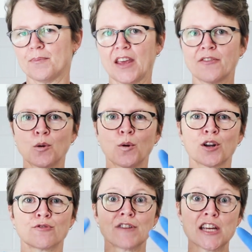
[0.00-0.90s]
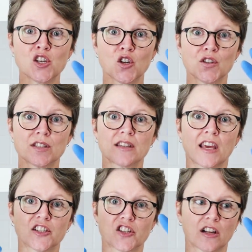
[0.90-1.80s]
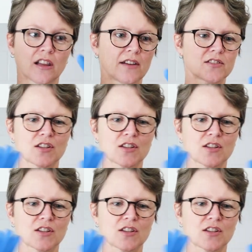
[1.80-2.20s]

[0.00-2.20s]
if you want to reuse kitchen gloves,